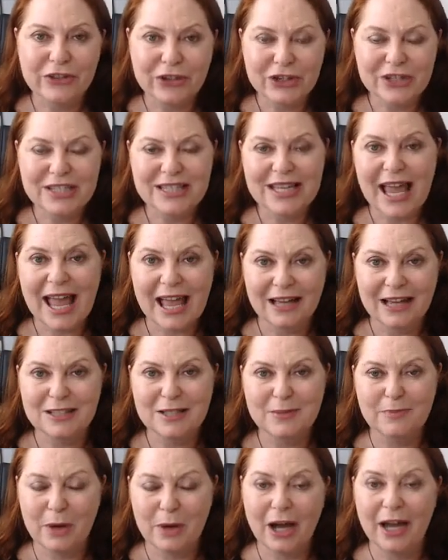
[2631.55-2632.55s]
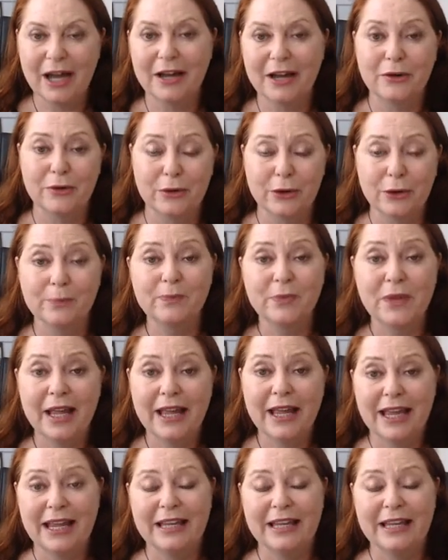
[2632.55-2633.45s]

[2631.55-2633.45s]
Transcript: First House Buyer group